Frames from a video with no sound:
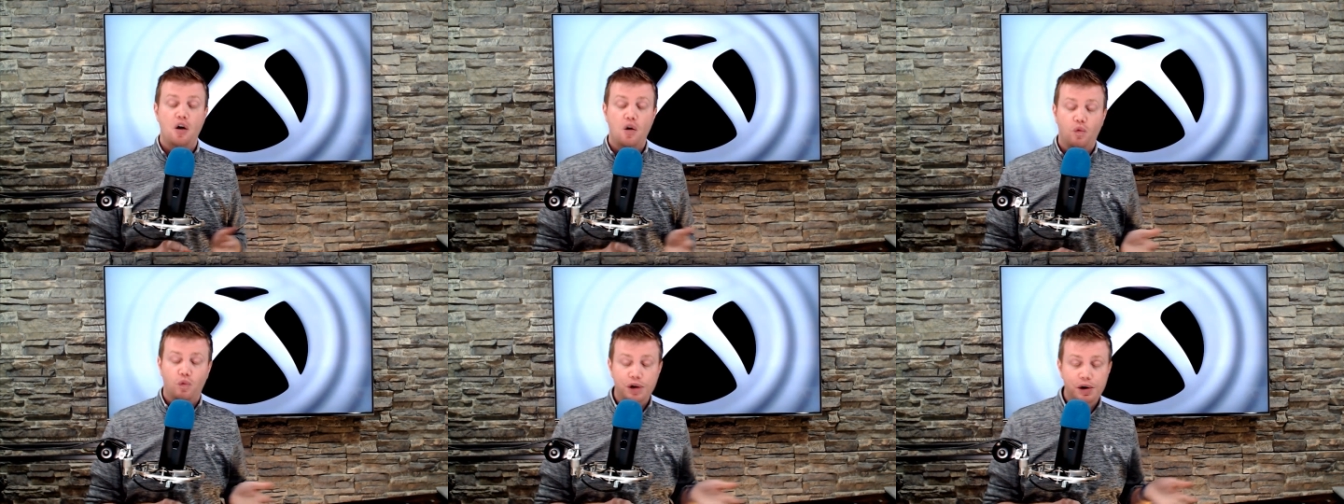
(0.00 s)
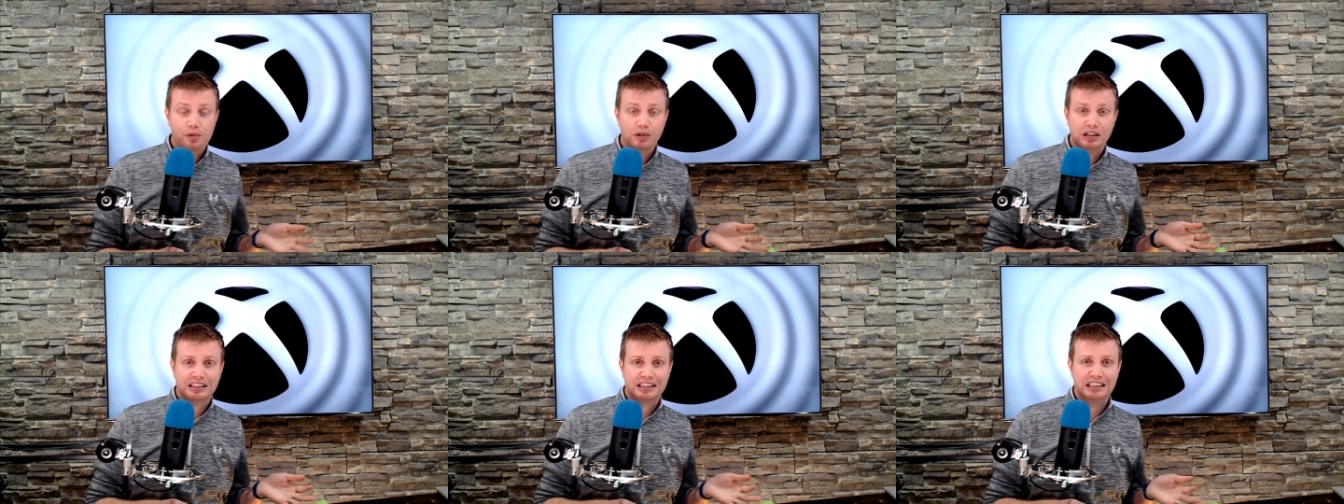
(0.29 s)

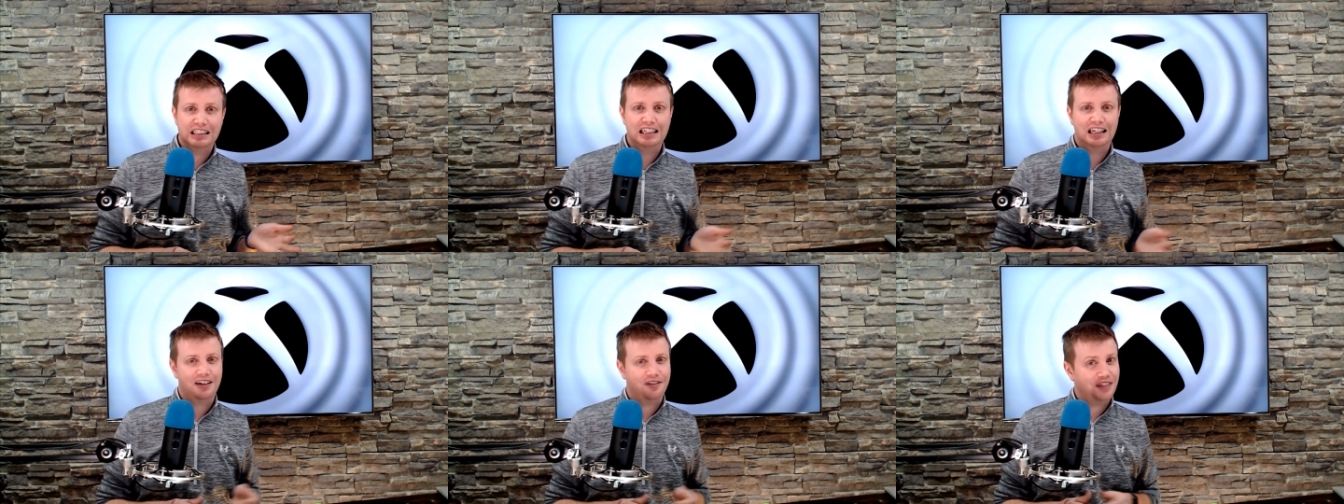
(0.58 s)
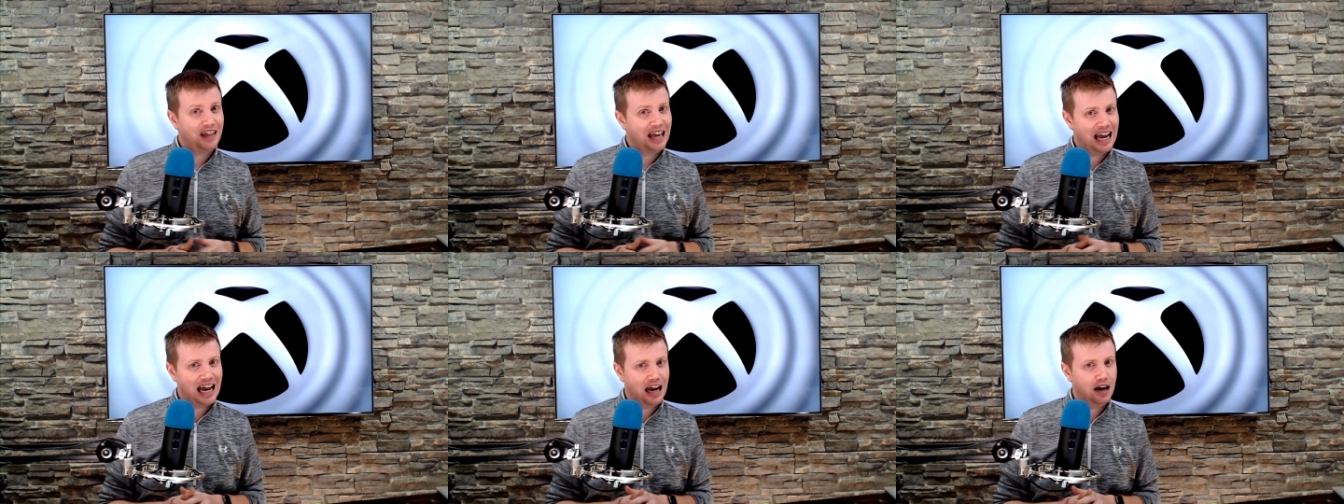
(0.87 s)
We will see if
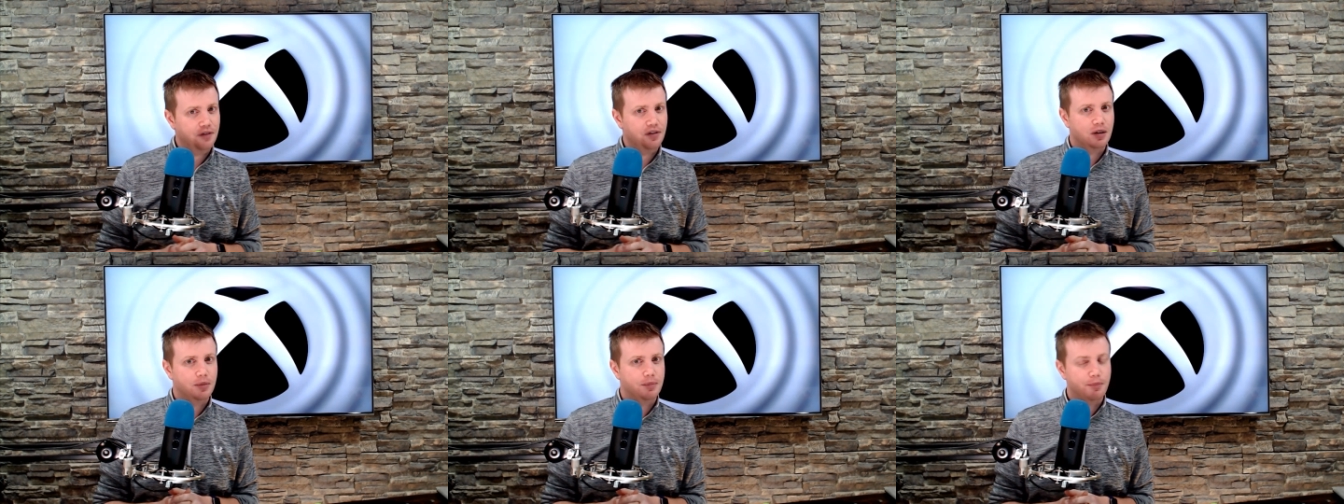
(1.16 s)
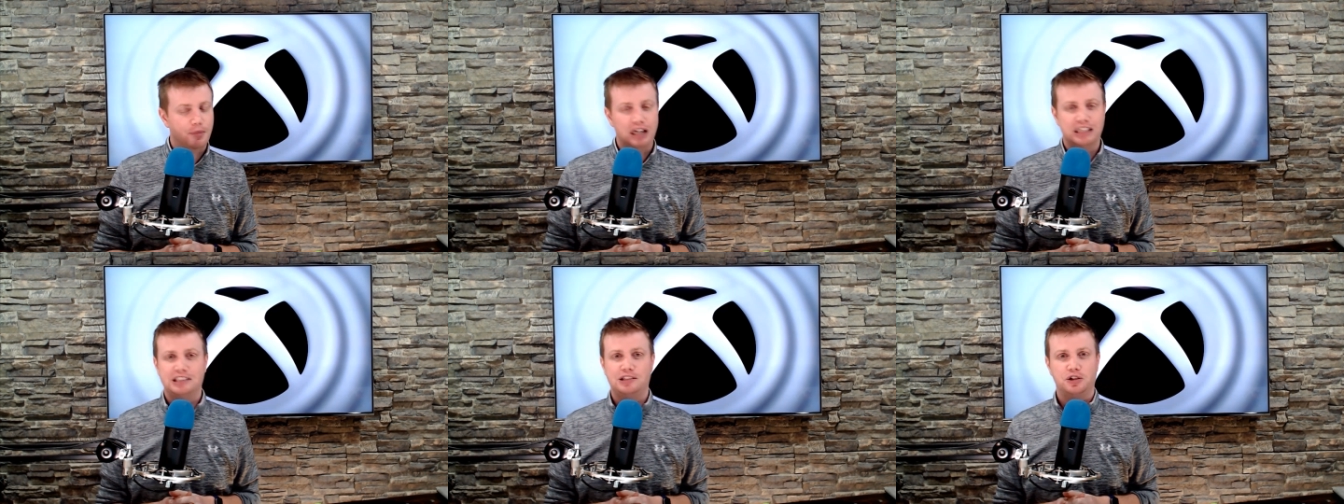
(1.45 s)
they have the
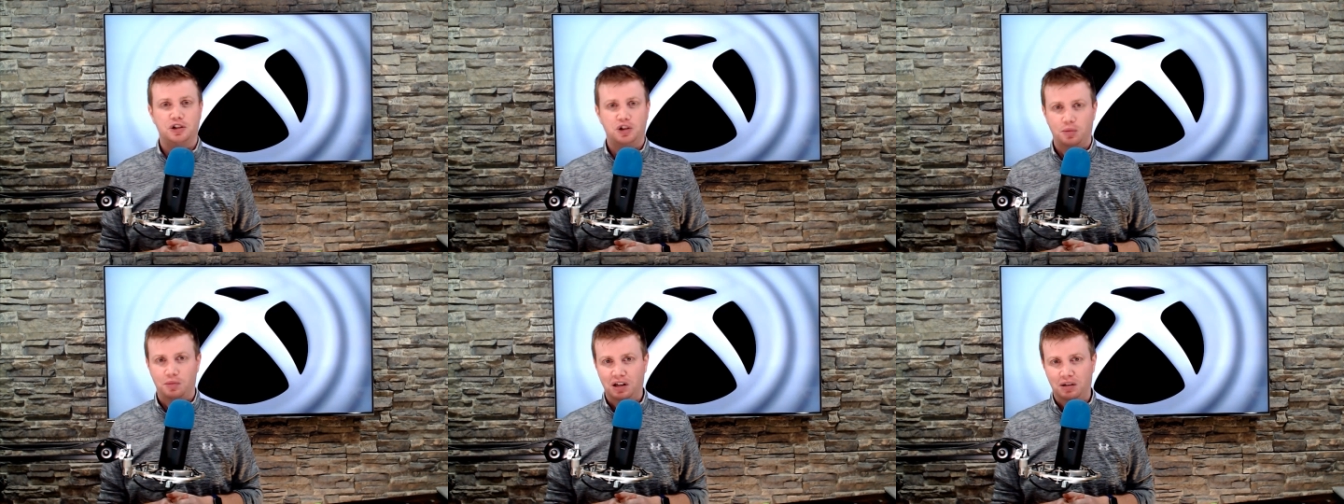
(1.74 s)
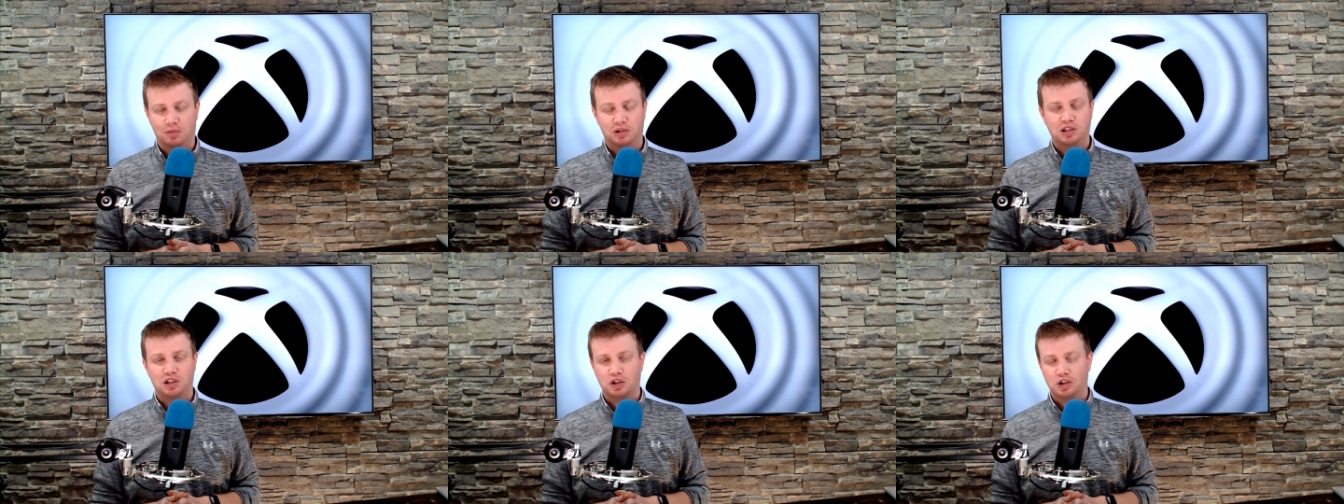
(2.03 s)
muscle to be
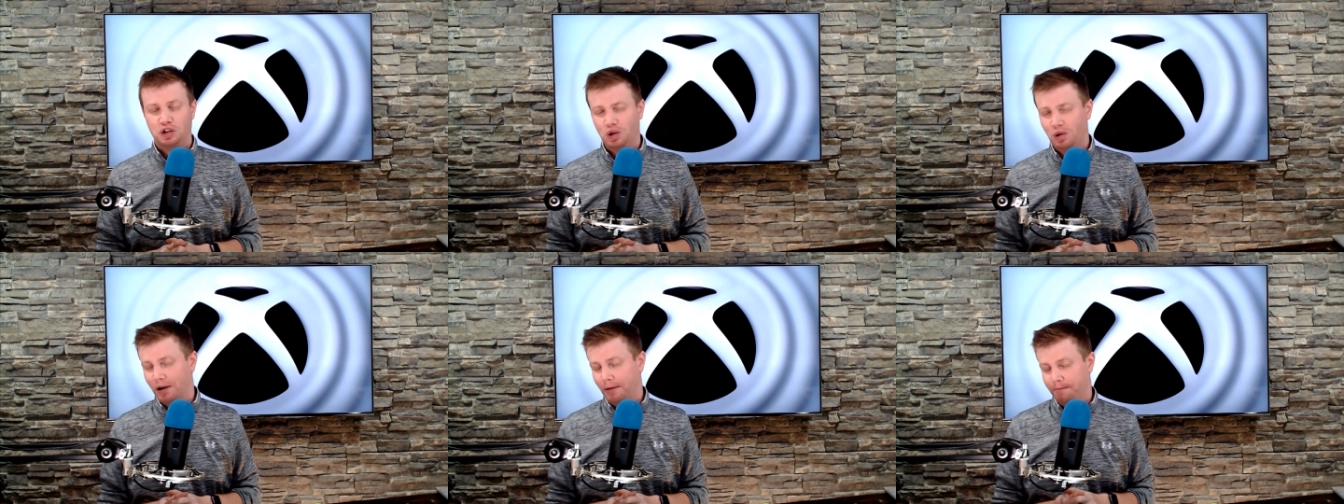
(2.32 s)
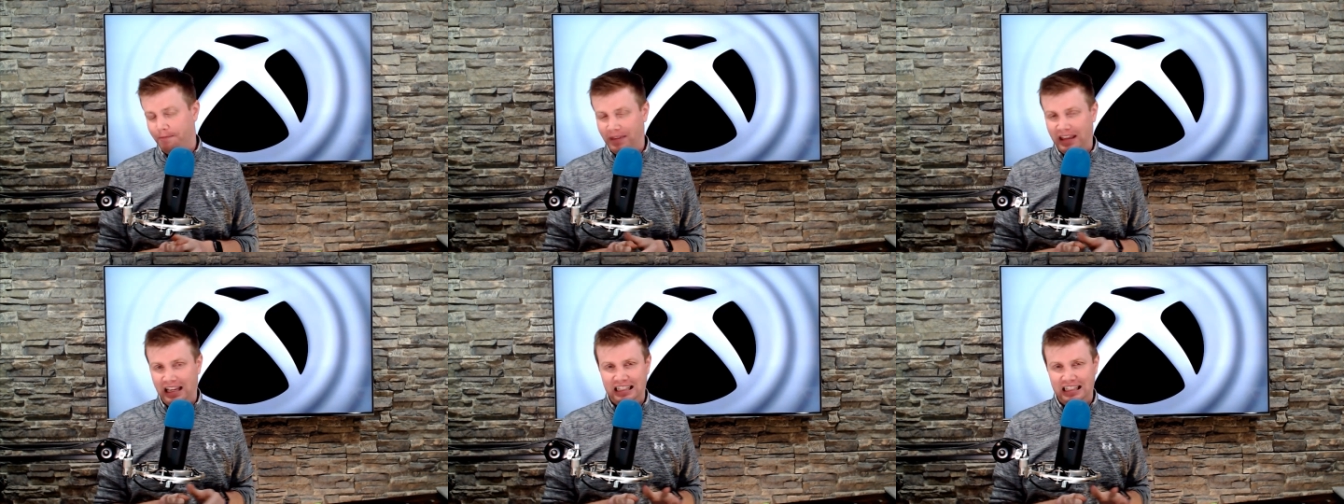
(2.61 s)
able to do it.